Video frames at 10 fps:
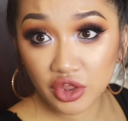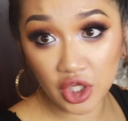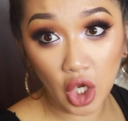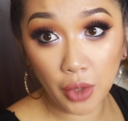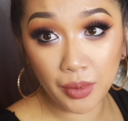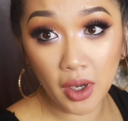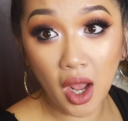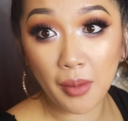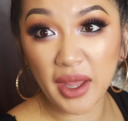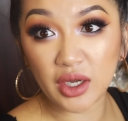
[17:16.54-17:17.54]
that you open
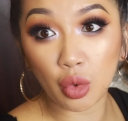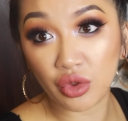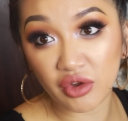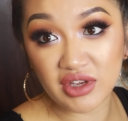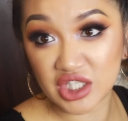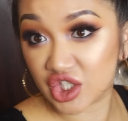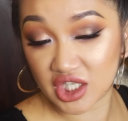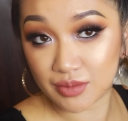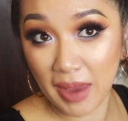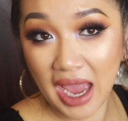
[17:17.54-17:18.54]
up and all there is
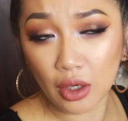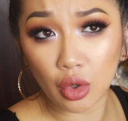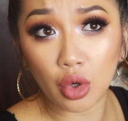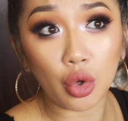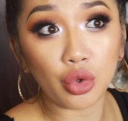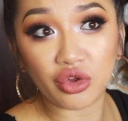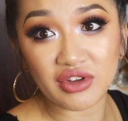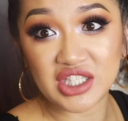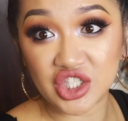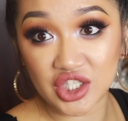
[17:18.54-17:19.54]
just MAC or all there
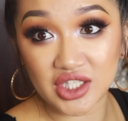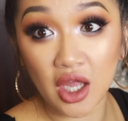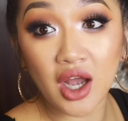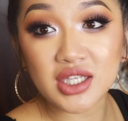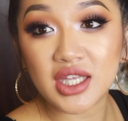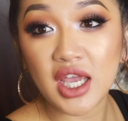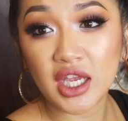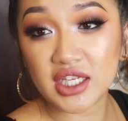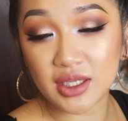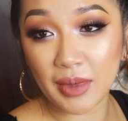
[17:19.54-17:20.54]
is is just NARS,
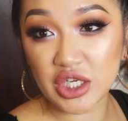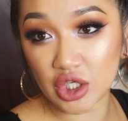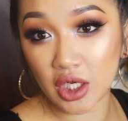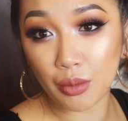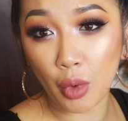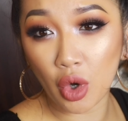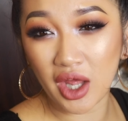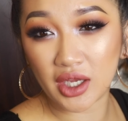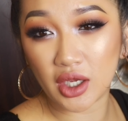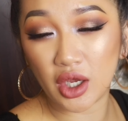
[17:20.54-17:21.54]
because it makes you look more
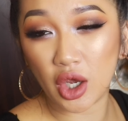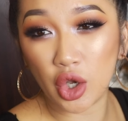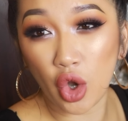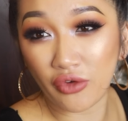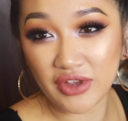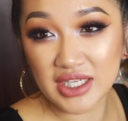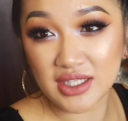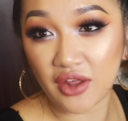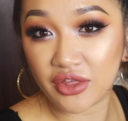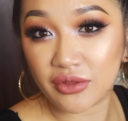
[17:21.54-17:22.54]
like a novice.
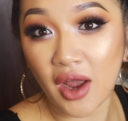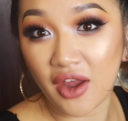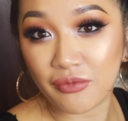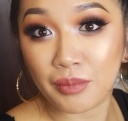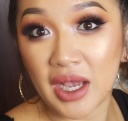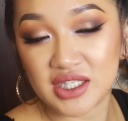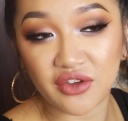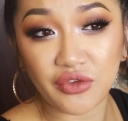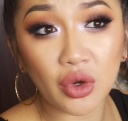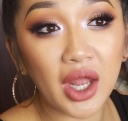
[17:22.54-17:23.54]
I, I
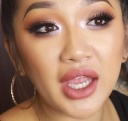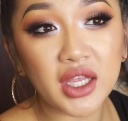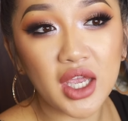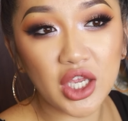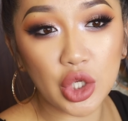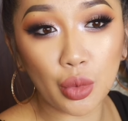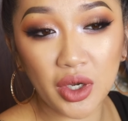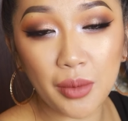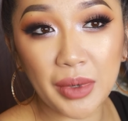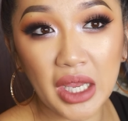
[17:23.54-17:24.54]
personally feel like you
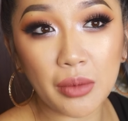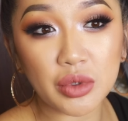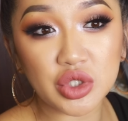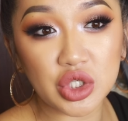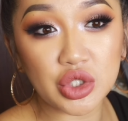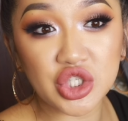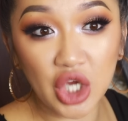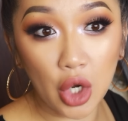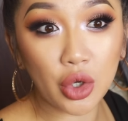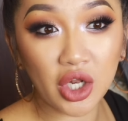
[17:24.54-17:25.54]
want to be able to
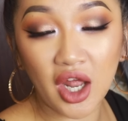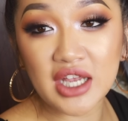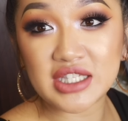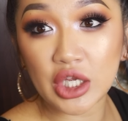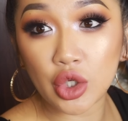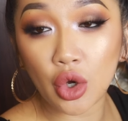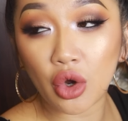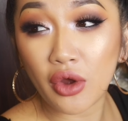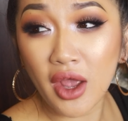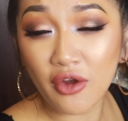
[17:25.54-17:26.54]
show clients that
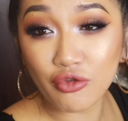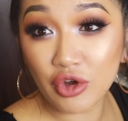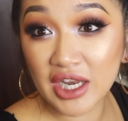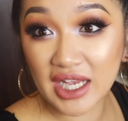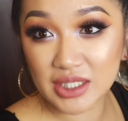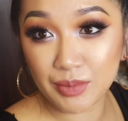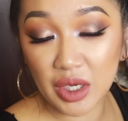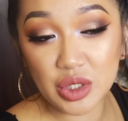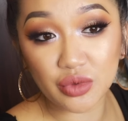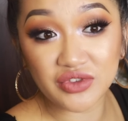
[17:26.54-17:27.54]
you're really
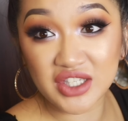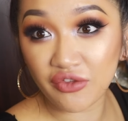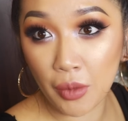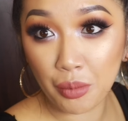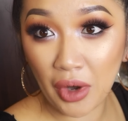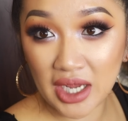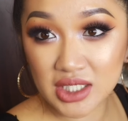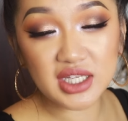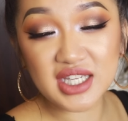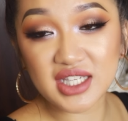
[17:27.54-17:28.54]
experienced with different
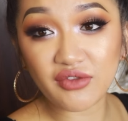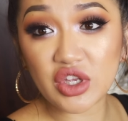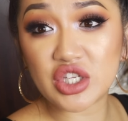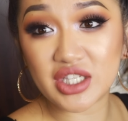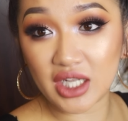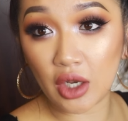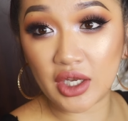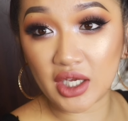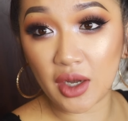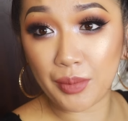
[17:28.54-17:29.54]
brands. This is something you
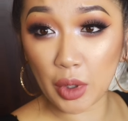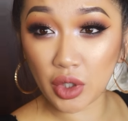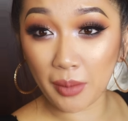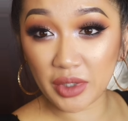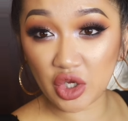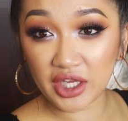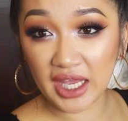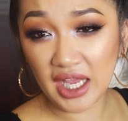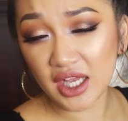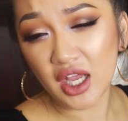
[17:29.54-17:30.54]
slowly kind of build up in your
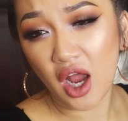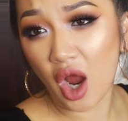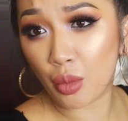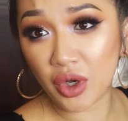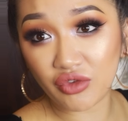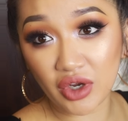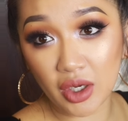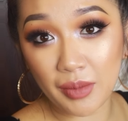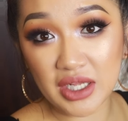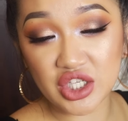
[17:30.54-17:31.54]
kit. I wouldn't
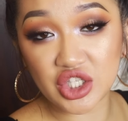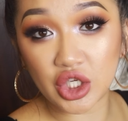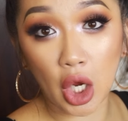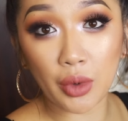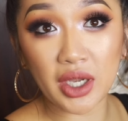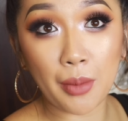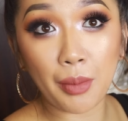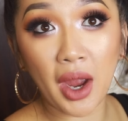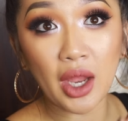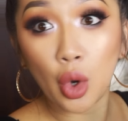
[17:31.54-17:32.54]
recommend just to go in and
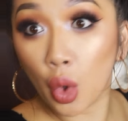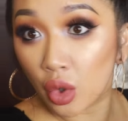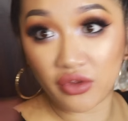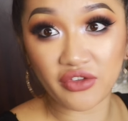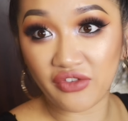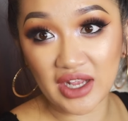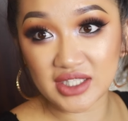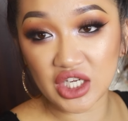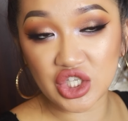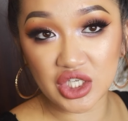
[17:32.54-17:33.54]
buy all of the
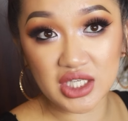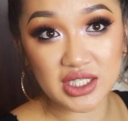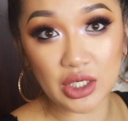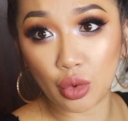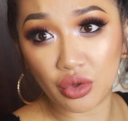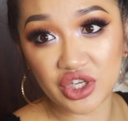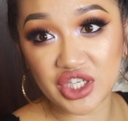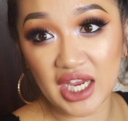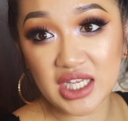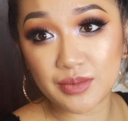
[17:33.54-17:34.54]
foundations in all the
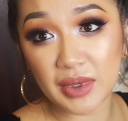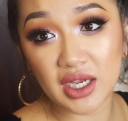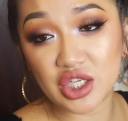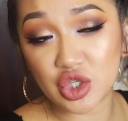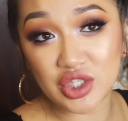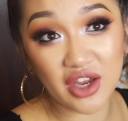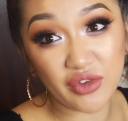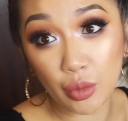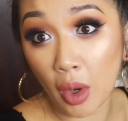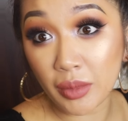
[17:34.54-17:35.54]
shades, because you
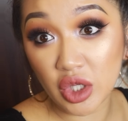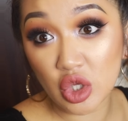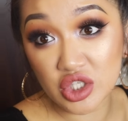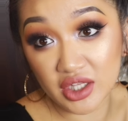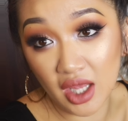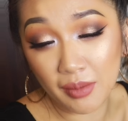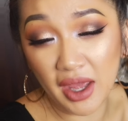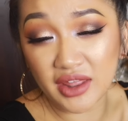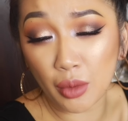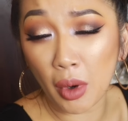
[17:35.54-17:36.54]
definitely won't be using them
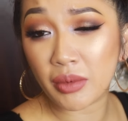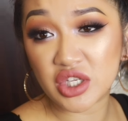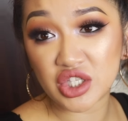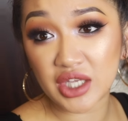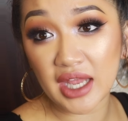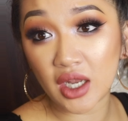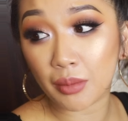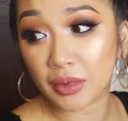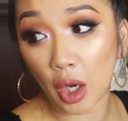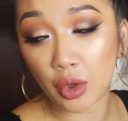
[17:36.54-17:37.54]
and they'll probably just end
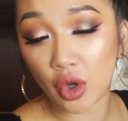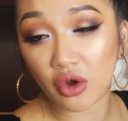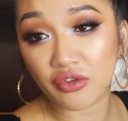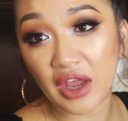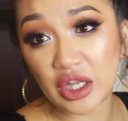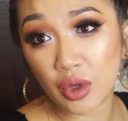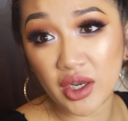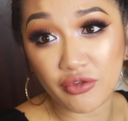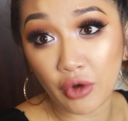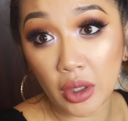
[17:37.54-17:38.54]
up going off and you end
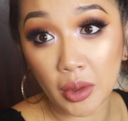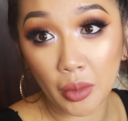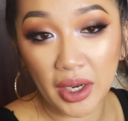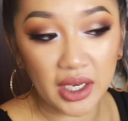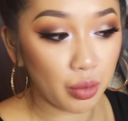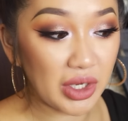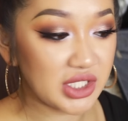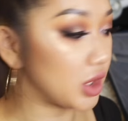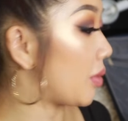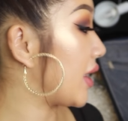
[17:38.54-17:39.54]
up throwing them away and
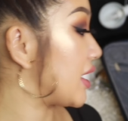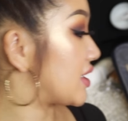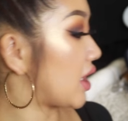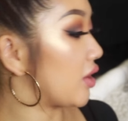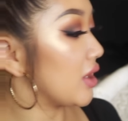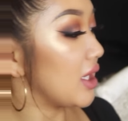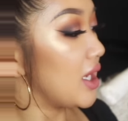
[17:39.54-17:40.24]
wasting your money. So